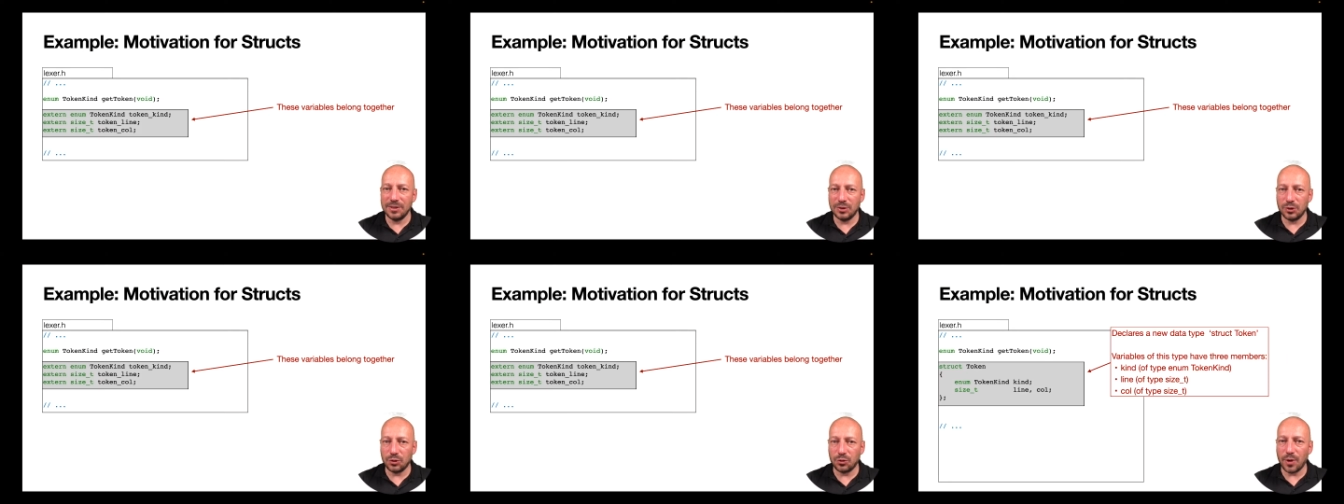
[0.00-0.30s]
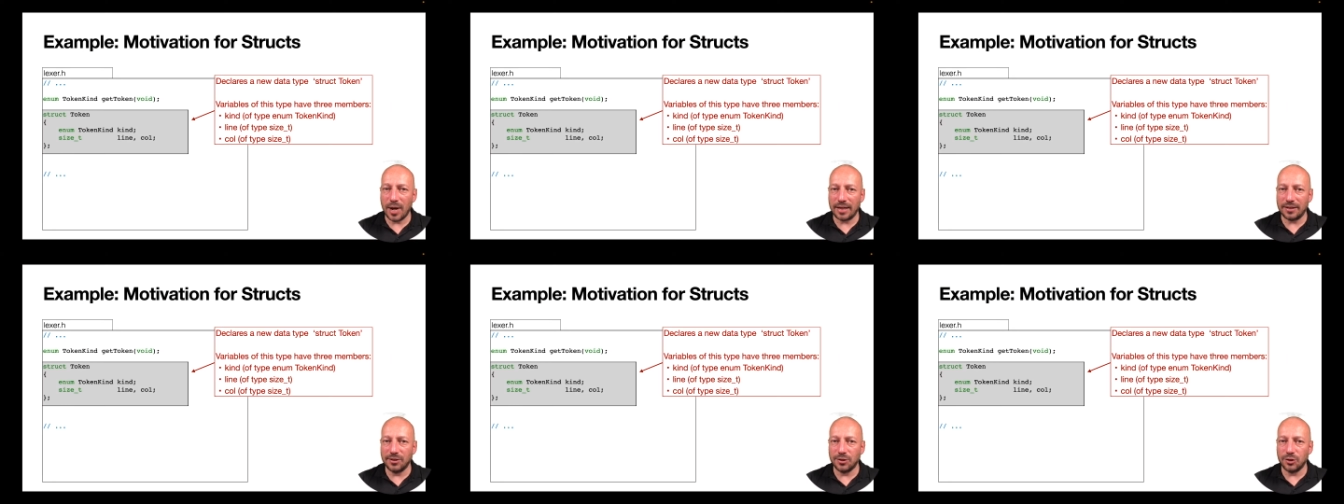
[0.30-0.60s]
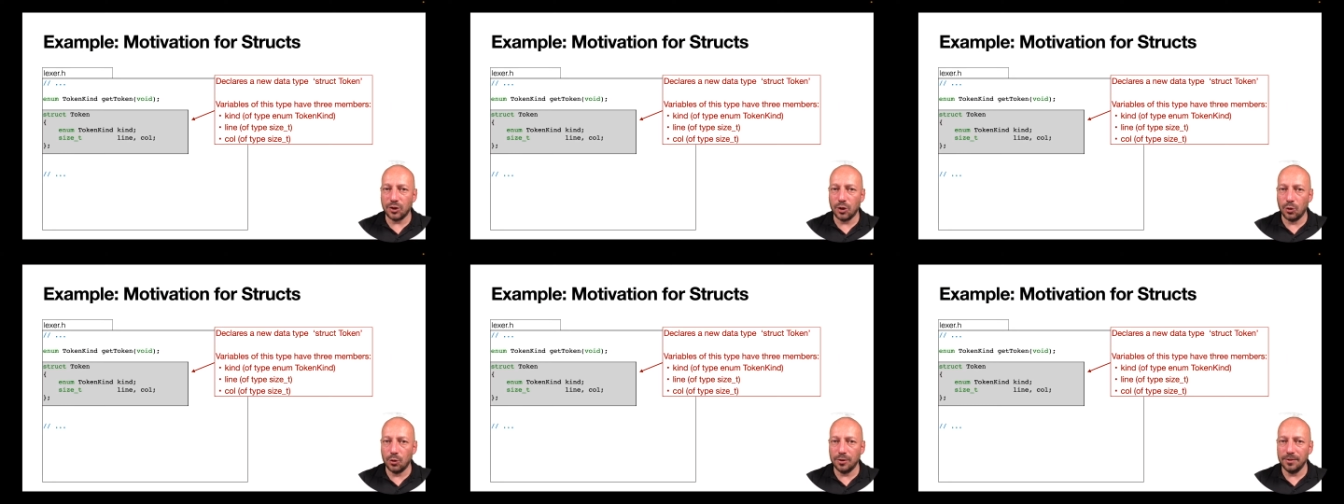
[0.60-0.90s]
struct
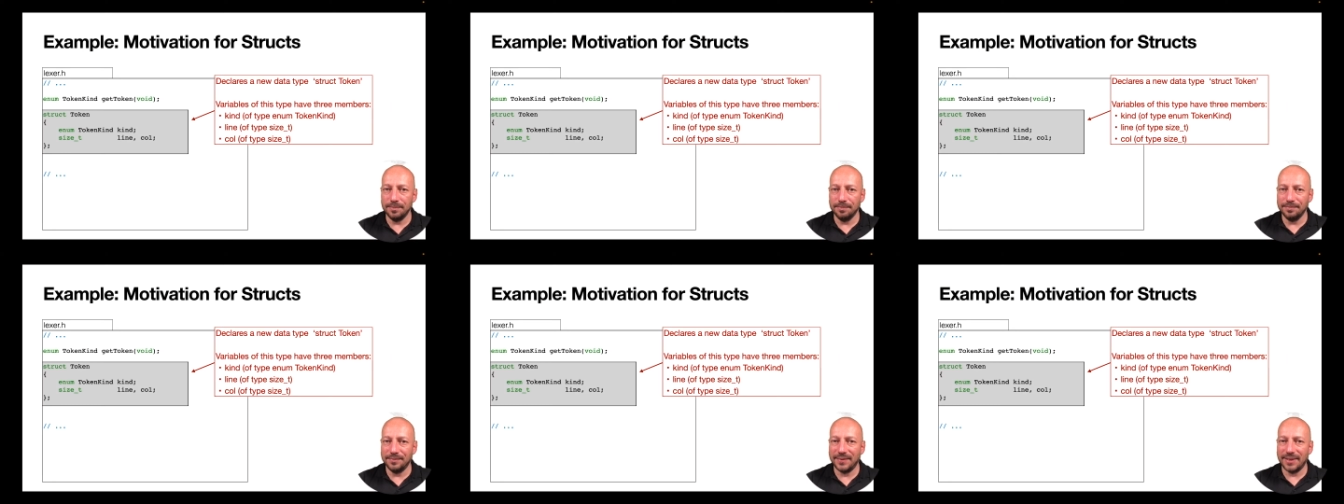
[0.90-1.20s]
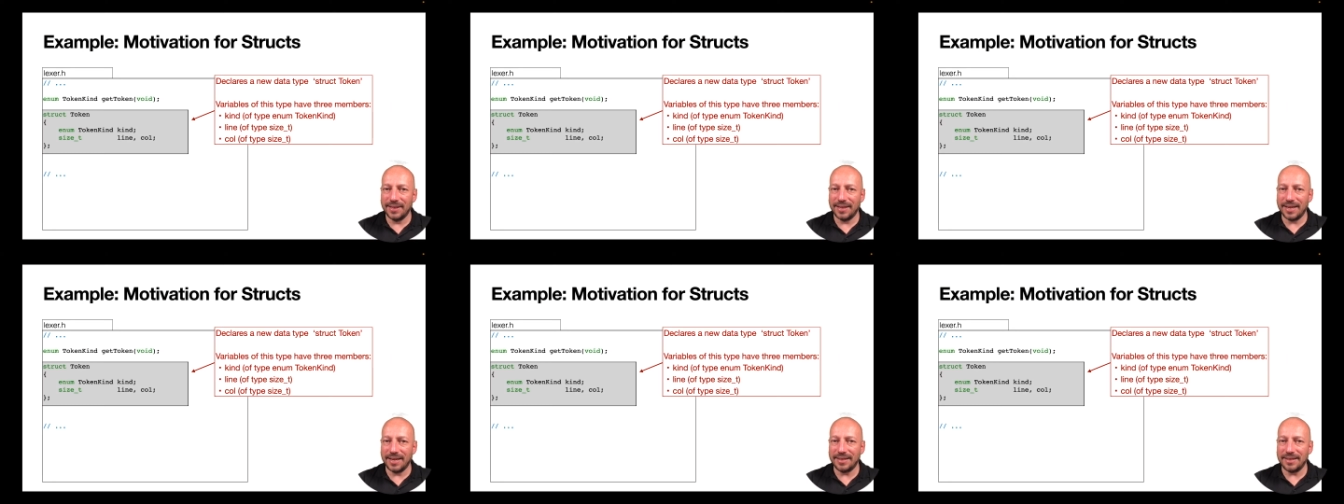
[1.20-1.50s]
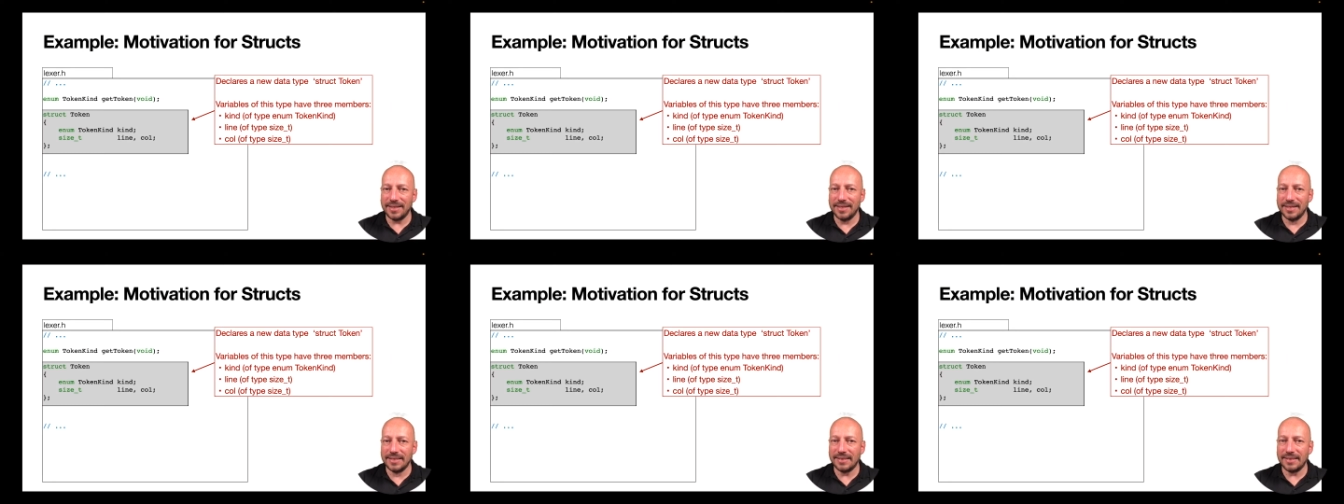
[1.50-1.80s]
token, and
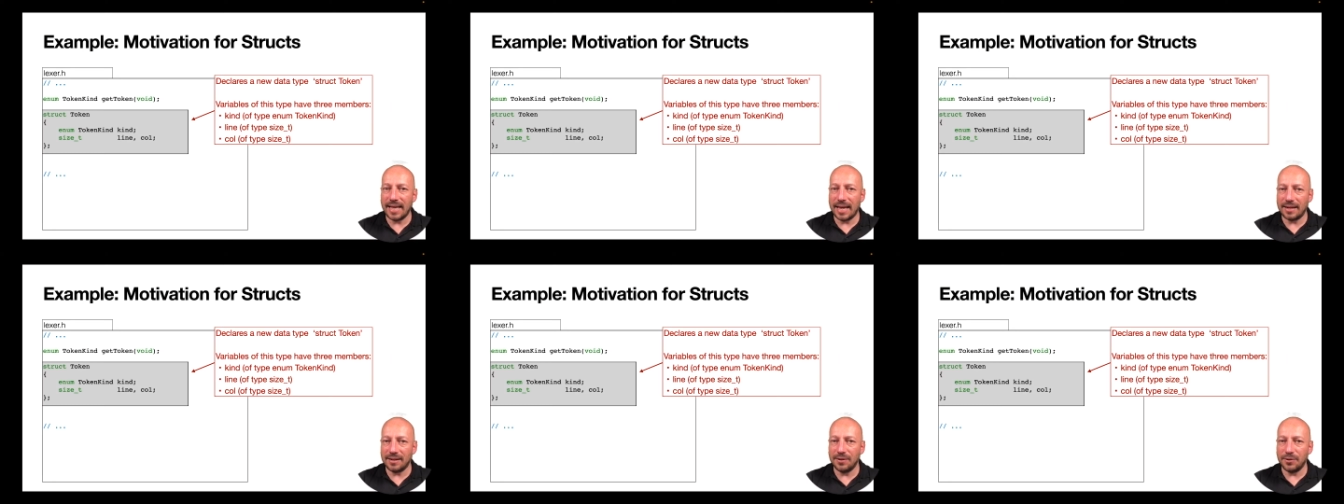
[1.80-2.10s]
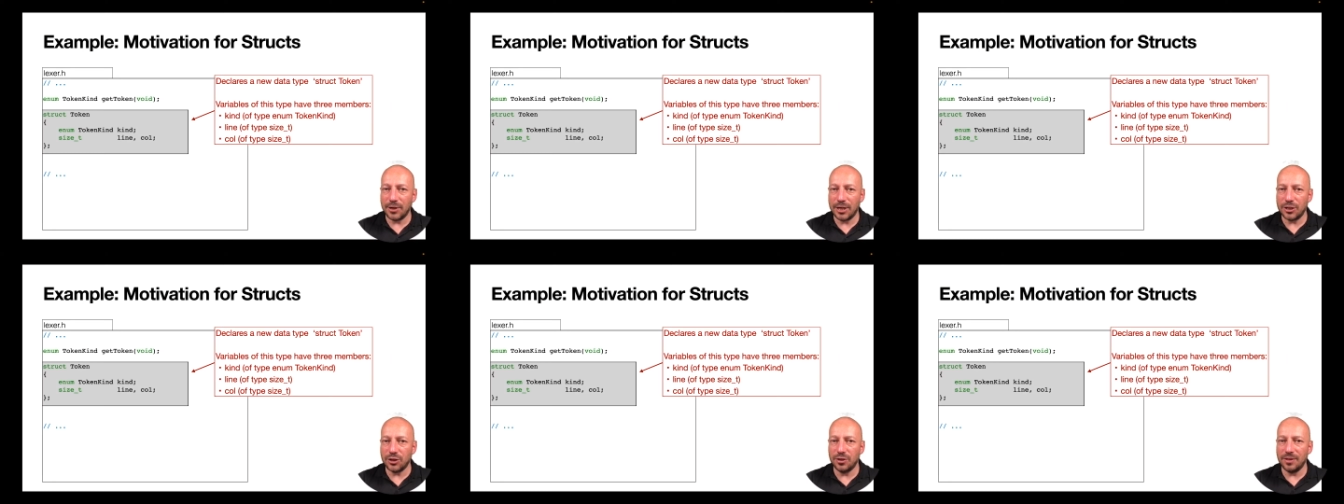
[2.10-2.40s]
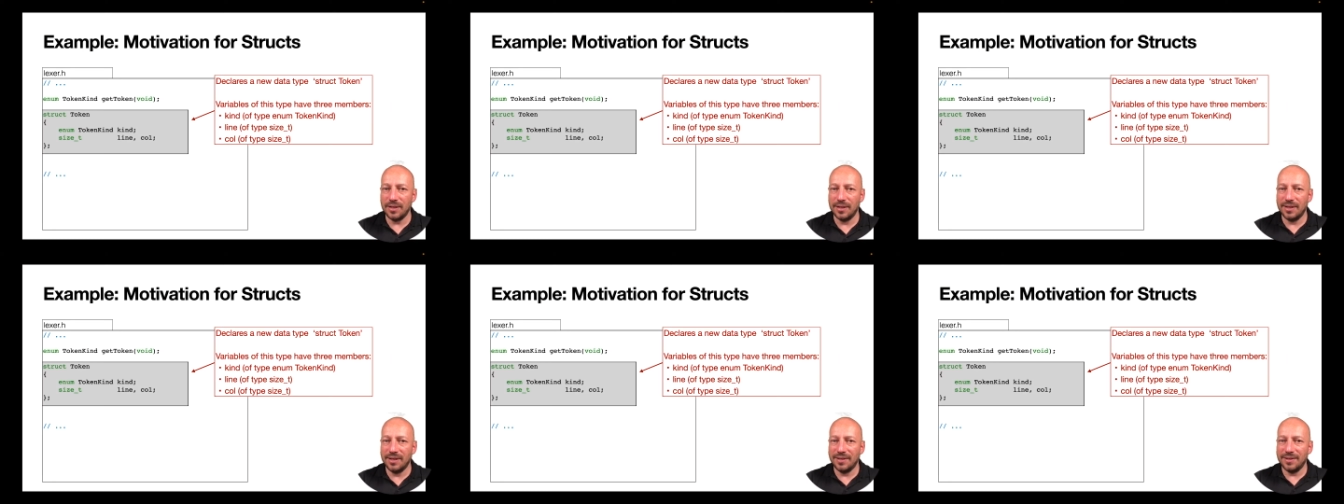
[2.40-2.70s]
in this declaration,